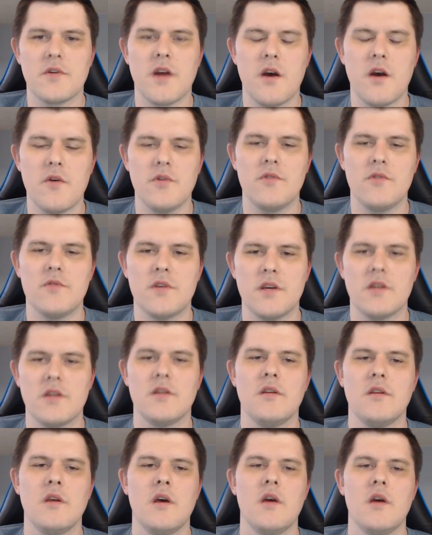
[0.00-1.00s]
you did
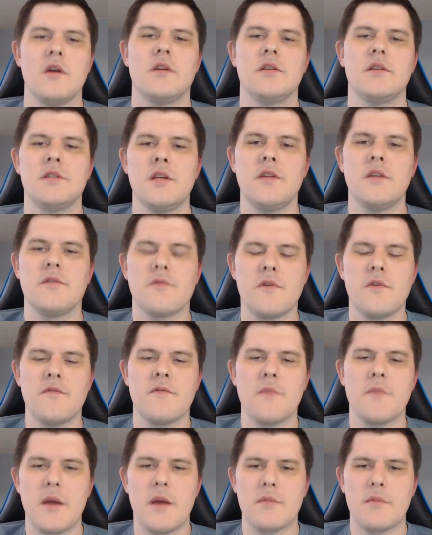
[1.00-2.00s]
D3 from
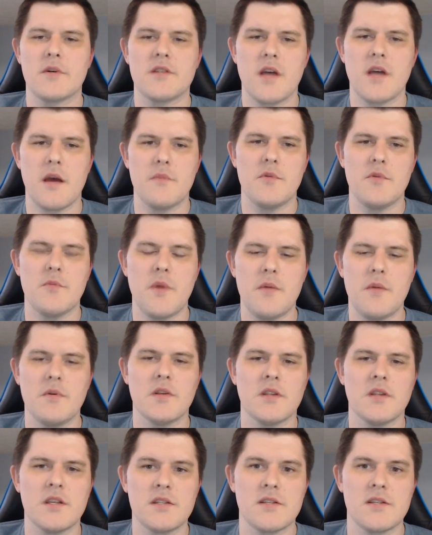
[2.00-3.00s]
hammer time. You maybe,
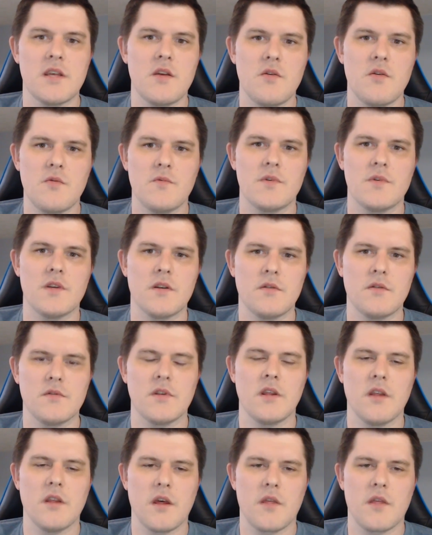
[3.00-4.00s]
let's say you did only
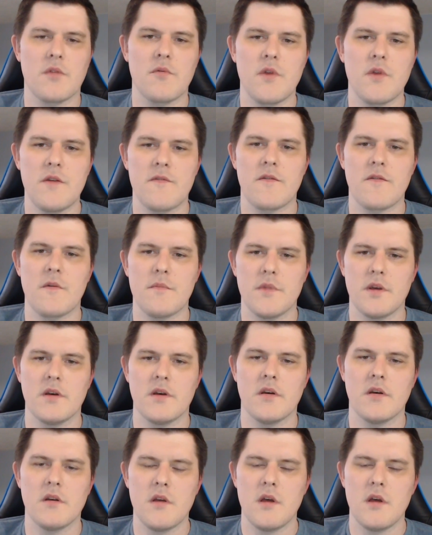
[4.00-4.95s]
like 3 from the